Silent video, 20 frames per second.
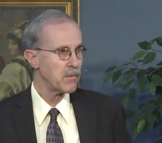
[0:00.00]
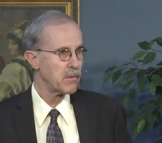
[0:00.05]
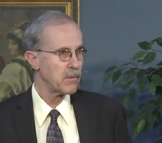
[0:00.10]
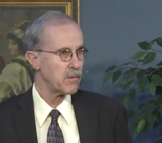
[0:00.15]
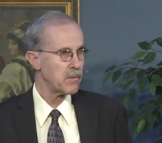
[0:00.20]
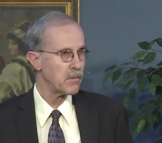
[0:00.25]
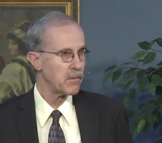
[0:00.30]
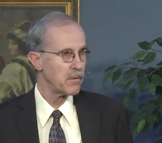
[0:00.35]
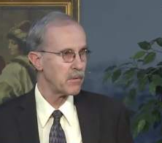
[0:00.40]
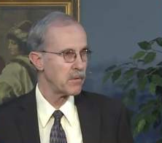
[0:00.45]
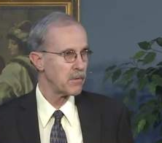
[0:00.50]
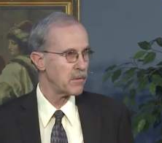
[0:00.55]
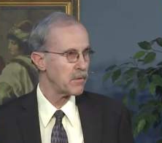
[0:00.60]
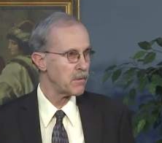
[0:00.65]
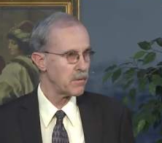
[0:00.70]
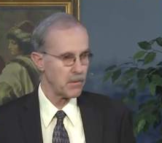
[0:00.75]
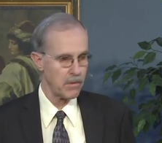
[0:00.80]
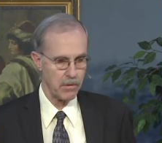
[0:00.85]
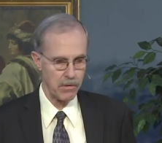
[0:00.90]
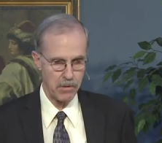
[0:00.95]

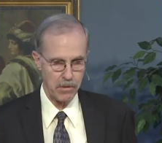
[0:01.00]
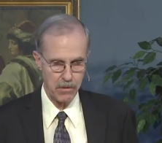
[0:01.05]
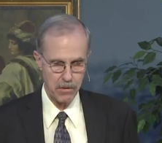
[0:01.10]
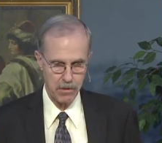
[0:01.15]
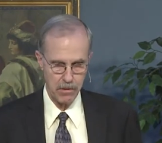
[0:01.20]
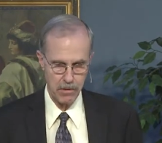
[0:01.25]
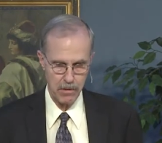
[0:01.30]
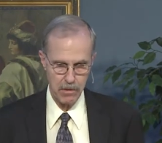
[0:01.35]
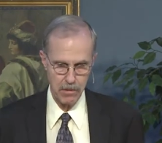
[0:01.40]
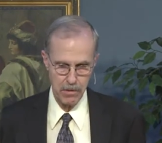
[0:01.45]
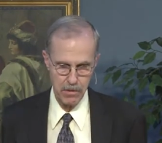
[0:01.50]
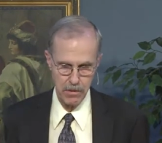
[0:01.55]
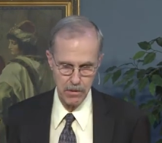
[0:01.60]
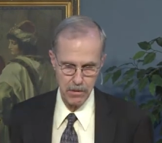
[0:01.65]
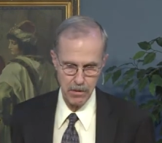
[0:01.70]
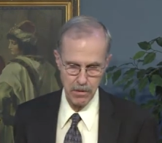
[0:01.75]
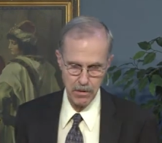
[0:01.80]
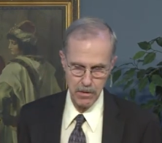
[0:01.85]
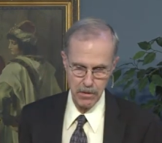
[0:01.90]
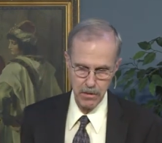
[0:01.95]

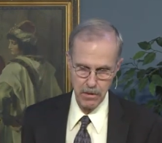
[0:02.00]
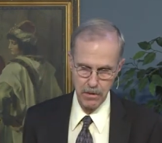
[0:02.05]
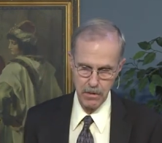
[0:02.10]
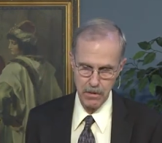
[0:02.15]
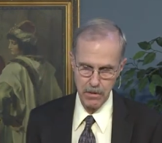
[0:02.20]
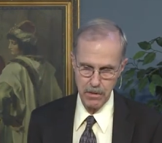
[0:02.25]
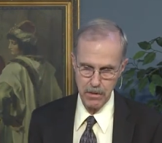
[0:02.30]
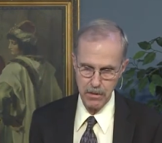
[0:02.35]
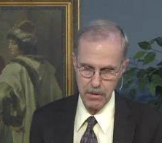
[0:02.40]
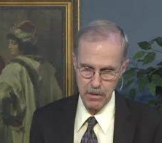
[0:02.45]
(silence)